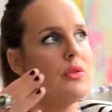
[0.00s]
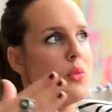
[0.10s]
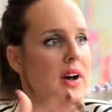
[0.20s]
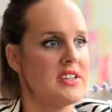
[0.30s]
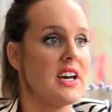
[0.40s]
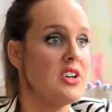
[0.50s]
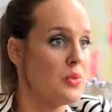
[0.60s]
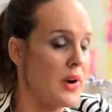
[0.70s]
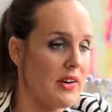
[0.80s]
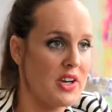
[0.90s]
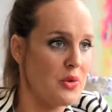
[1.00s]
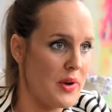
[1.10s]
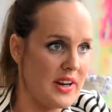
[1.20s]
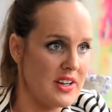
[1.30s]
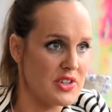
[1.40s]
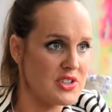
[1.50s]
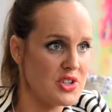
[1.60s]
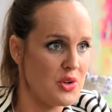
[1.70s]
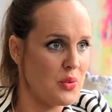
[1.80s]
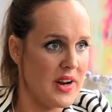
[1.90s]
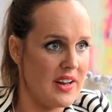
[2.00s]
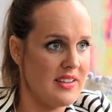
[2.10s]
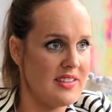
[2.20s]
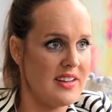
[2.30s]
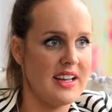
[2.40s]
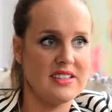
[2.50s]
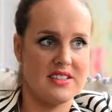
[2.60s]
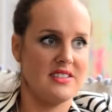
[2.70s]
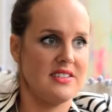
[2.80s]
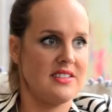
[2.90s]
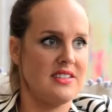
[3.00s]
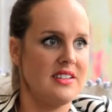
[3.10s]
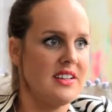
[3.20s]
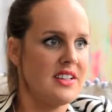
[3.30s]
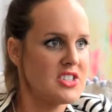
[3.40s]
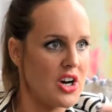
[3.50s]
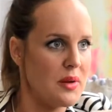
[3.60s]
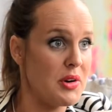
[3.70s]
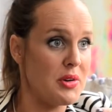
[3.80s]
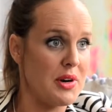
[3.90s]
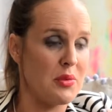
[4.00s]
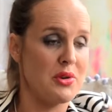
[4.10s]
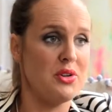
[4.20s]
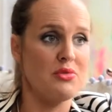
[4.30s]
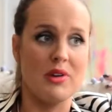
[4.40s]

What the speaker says: one day you're wearing your wedding dress to your wedding, the next time you're in Melbourne, you